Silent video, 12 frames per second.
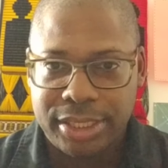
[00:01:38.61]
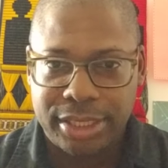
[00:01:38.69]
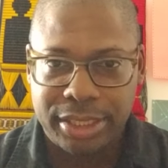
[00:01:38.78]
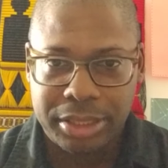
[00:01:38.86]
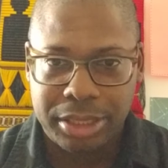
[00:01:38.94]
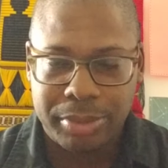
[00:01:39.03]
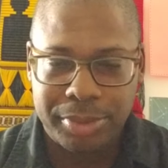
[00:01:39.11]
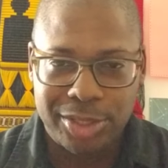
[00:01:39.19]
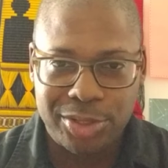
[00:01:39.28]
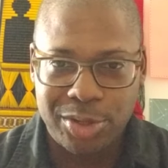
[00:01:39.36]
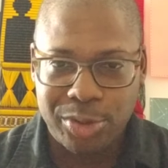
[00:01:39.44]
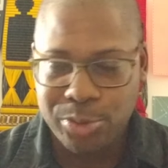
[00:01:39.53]

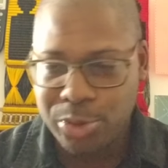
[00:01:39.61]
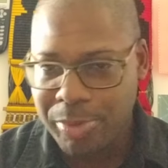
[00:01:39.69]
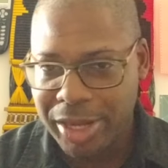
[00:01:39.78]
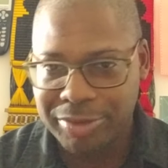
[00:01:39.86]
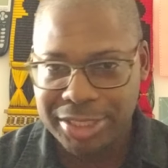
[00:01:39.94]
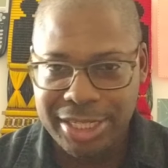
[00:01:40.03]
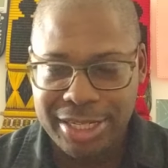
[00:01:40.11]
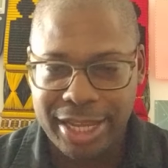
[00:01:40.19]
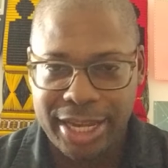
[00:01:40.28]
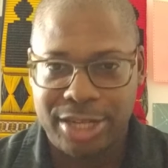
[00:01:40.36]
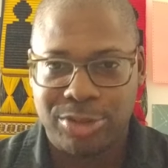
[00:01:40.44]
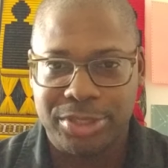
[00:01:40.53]
You may have seen
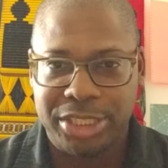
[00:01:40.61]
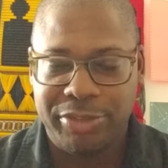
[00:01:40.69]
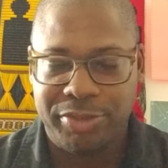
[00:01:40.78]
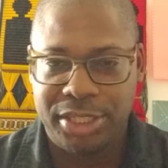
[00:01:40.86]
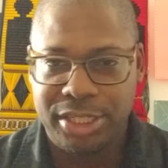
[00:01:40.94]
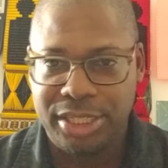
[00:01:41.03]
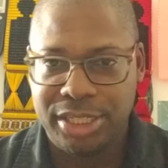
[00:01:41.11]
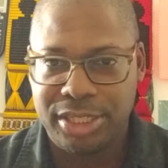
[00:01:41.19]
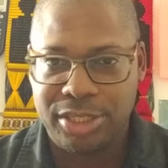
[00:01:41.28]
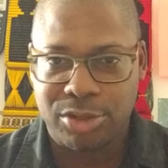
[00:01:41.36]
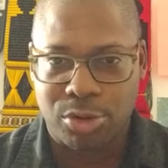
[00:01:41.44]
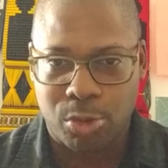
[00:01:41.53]
that on
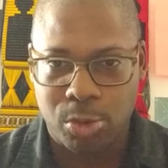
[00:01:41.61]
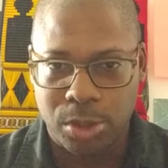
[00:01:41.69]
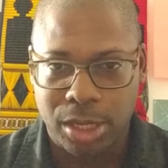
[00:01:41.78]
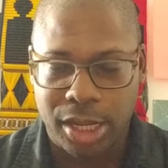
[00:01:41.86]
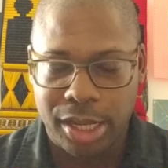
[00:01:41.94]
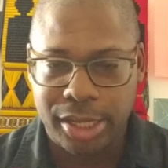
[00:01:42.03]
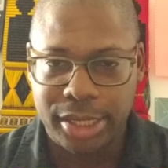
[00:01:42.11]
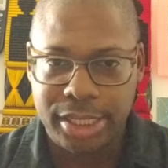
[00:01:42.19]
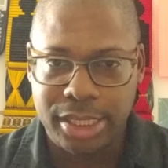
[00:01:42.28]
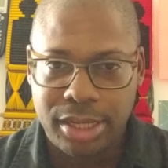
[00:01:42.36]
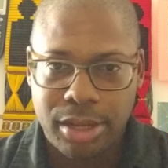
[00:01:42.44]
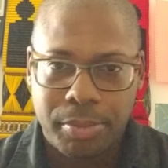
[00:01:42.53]
TV or
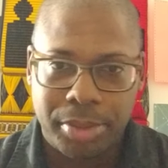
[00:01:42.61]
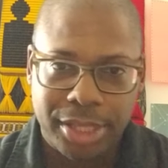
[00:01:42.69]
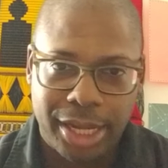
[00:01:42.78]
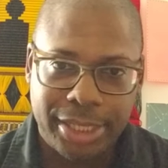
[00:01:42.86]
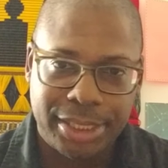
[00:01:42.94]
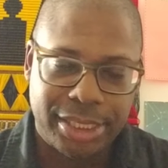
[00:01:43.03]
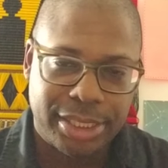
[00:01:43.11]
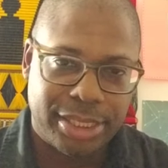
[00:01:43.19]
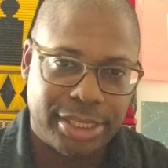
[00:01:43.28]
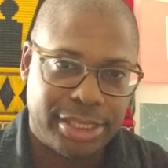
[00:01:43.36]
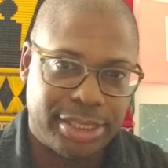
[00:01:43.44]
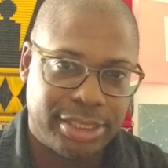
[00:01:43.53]
online, but the idea
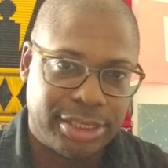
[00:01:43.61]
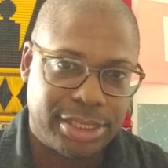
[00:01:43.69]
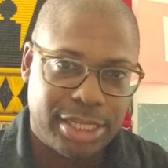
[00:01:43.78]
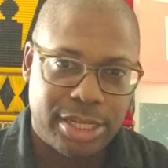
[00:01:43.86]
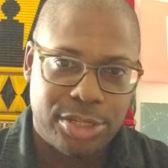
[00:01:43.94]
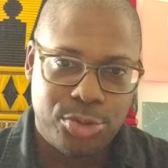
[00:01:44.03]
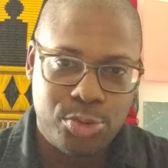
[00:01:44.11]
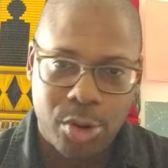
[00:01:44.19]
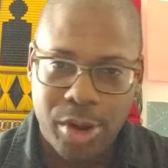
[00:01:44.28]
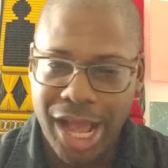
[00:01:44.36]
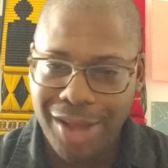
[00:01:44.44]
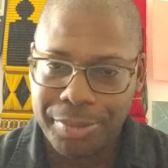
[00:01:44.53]
is you
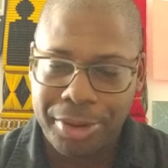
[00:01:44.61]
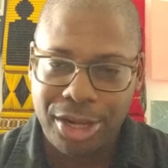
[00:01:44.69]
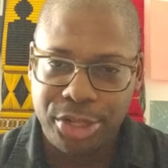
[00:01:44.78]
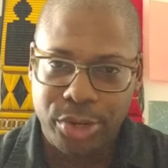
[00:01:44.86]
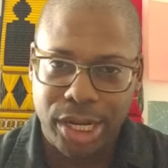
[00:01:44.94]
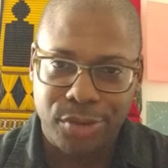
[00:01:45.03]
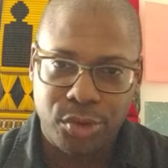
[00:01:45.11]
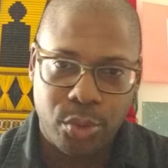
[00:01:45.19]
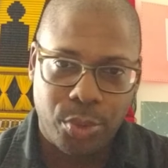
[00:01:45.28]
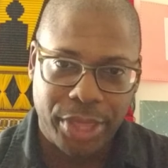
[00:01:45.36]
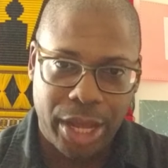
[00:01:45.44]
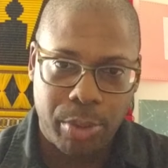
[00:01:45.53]
don't have a polygraph
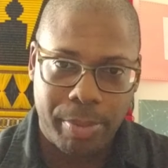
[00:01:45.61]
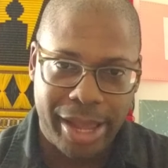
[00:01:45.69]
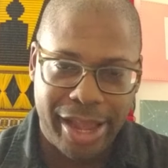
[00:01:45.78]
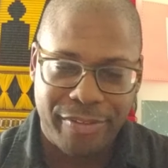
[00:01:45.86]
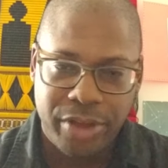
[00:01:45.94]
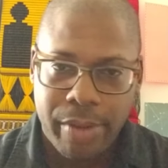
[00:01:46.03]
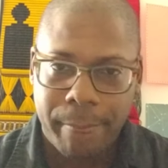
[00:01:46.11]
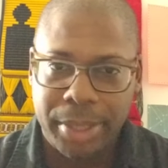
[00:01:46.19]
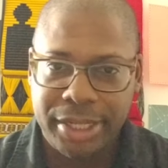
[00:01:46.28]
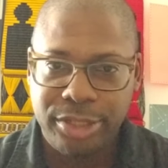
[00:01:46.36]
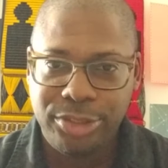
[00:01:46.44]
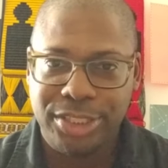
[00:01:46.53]
without math.
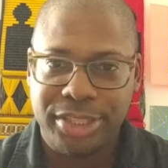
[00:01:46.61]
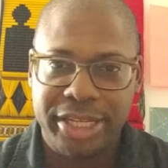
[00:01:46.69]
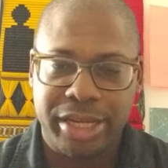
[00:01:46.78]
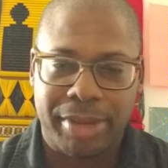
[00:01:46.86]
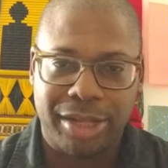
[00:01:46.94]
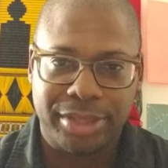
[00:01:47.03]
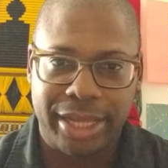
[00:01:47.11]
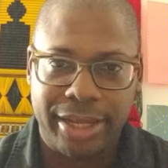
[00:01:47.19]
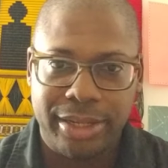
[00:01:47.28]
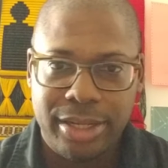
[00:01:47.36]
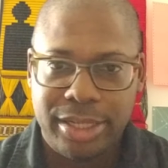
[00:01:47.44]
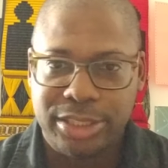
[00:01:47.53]
But here's the thing about
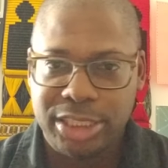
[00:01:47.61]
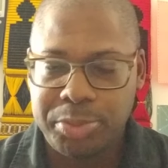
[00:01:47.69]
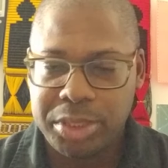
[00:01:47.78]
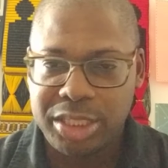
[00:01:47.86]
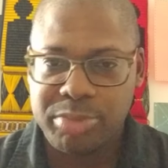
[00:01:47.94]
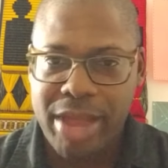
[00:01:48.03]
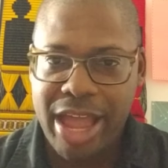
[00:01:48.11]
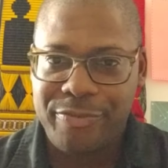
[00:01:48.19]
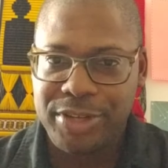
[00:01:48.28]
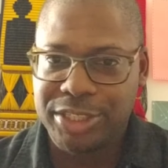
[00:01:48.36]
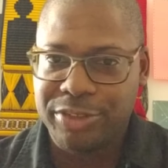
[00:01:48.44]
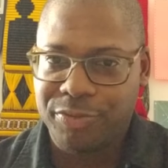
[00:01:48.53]
that. Just because
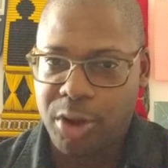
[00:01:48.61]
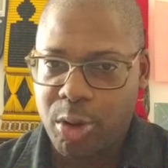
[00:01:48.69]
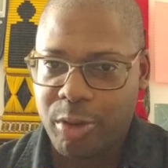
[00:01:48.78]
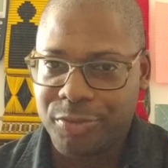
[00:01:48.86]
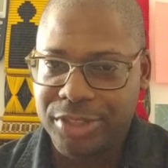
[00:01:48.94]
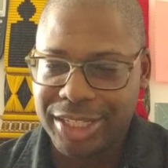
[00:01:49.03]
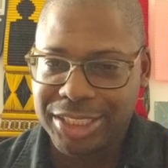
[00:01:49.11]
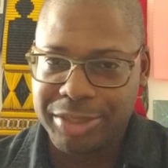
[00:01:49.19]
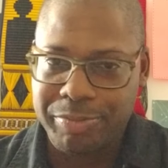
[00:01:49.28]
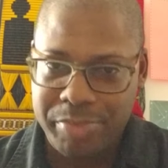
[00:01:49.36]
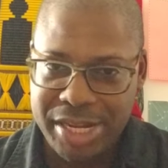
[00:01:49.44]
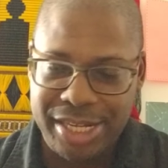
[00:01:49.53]
math is involved
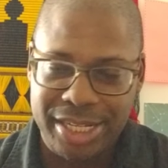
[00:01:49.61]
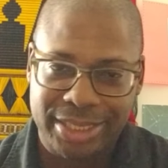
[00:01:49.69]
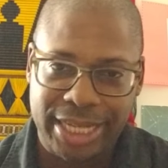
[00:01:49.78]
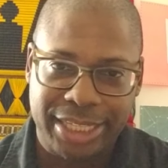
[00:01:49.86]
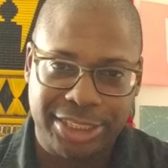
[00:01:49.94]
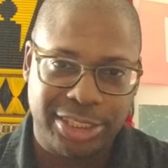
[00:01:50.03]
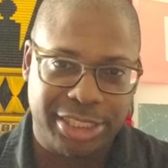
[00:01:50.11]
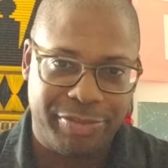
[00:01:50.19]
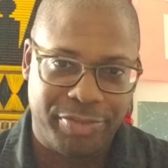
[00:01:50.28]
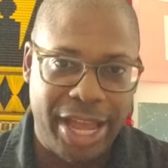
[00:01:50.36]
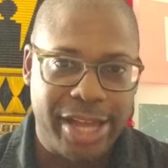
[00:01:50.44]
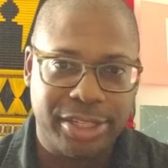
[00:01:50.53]
doesn't mean it's actually
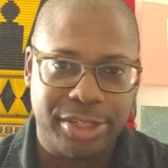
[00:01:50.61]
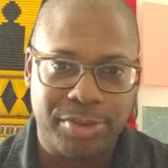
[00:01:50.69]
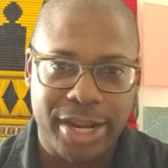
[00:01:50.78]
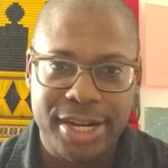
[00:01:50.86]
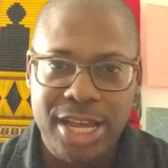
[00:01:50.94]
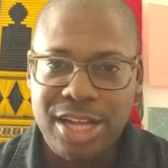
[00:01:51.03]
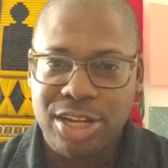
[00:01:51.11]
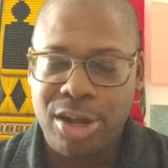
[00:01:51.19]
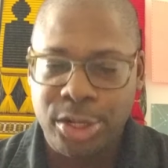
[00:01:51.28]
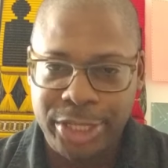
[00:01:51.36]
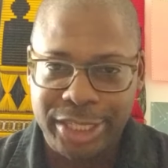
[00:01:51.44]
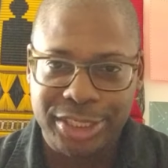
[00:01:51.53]
valid, right?
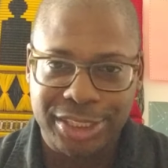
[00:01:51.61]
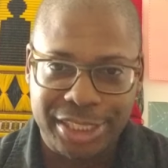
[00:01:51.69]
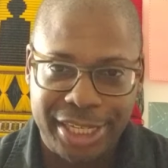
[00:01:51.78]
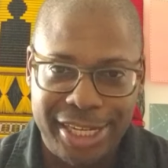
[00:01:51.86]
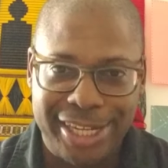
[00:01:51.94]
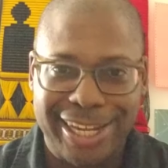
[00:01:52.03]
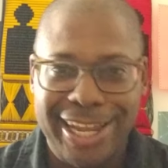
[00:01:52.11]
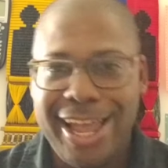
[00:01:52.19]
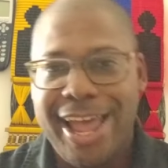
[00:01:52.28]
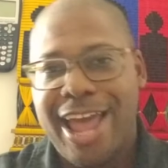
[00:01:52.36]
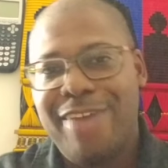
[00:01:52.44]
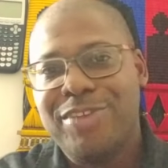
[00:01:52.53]
Context is key.
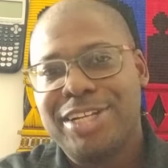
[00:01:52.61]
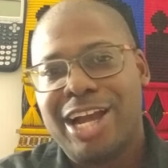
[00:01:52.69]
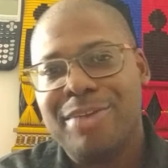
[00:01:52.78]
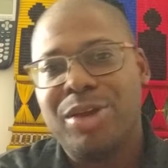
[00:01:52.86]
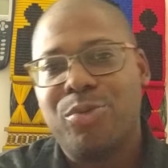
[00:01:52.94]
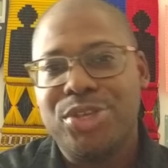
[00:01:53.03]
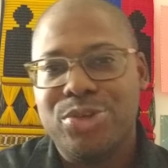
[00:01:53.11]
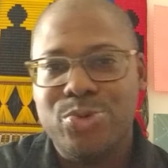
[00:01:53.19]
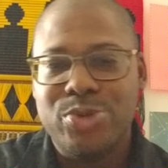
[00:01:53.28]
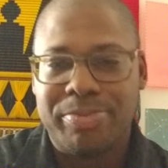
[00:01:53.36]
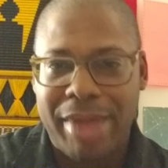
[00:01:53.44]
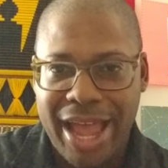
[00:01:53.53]
Every time that we
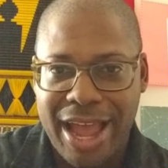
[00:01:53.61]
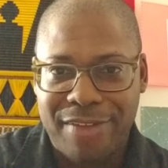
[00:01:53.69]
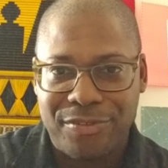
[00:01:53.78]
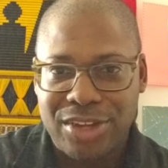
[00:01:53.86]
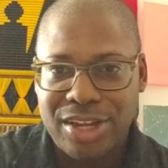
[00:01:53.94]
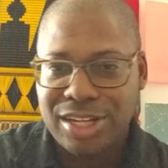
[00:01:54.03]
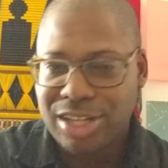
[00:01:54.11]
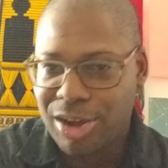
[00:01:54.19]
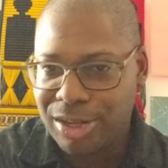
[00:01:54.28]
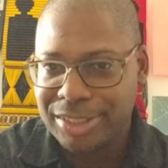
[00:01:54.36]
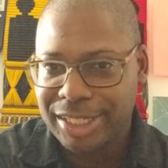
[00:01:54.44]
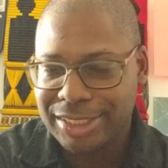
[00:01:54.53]
use math,
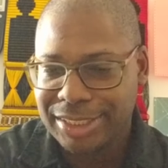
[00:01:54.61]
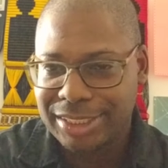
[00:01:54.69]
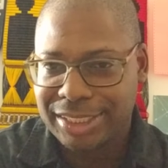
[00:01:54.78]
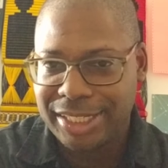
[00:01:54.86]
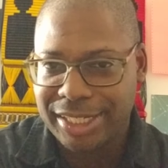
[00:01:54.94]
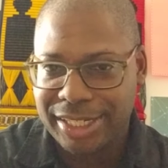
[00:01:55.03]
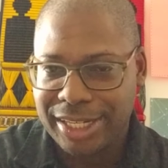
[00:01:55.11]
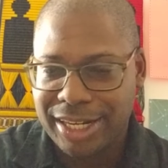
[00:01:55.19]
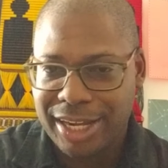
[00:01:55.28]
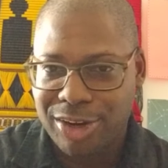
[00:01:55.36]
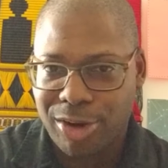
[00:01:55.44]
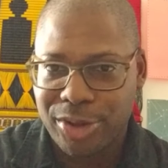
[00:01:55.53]
context is key.
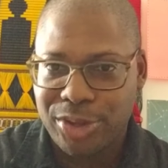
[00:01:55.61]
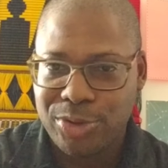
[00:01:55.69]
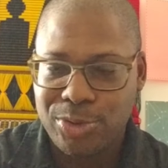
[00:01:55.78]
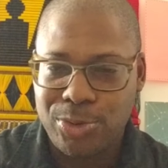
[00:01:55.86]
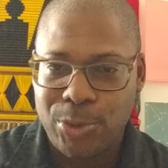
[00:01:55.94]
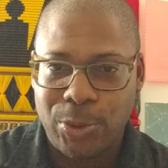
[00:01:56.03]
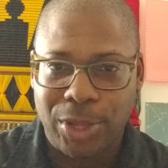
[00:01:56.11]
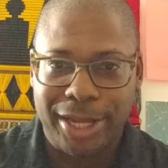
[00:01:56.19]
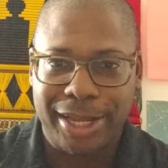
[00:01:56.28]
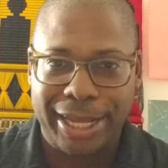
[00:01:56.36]
And I'd argue,